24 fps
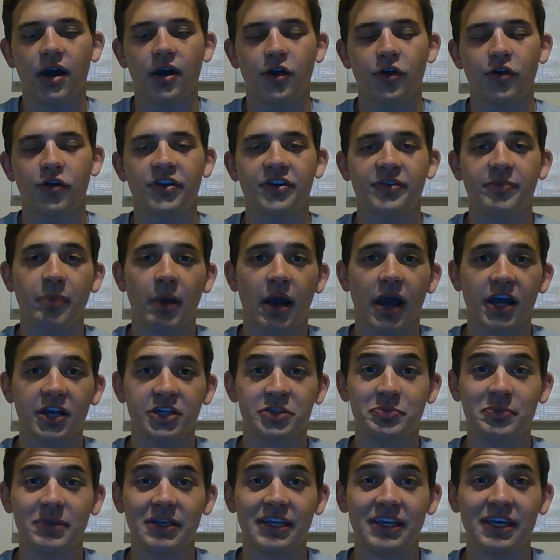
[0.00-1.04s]
Chris
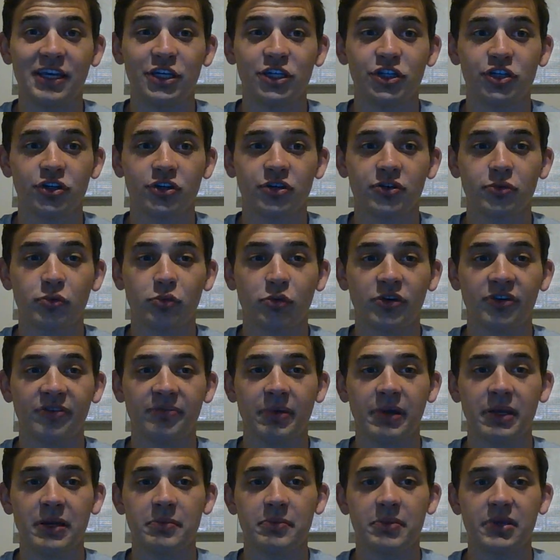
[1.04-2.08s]
Bosh being injured would have
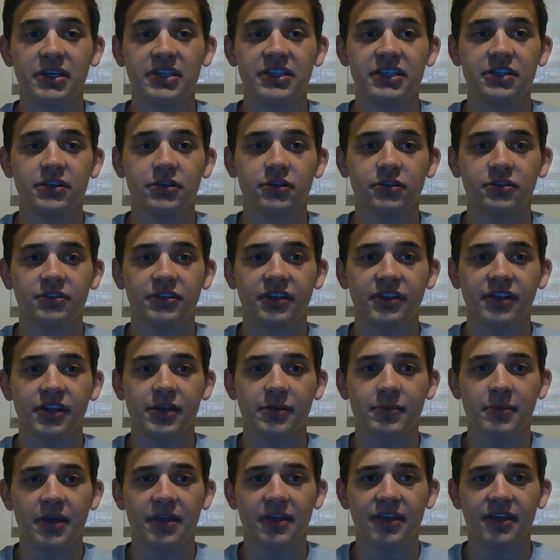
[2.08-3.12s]
been a big deal to
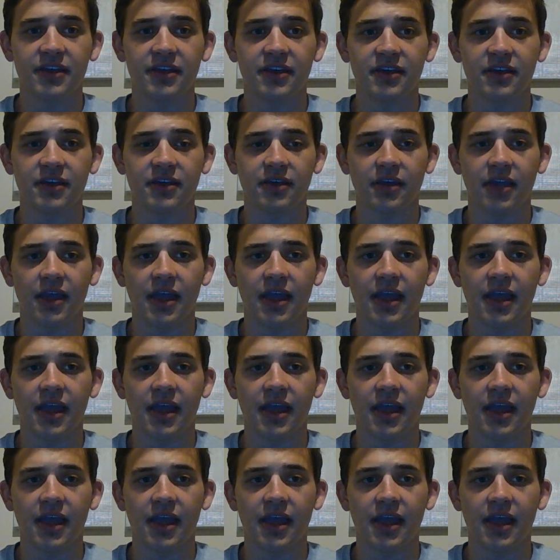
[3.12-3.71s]
them, I think.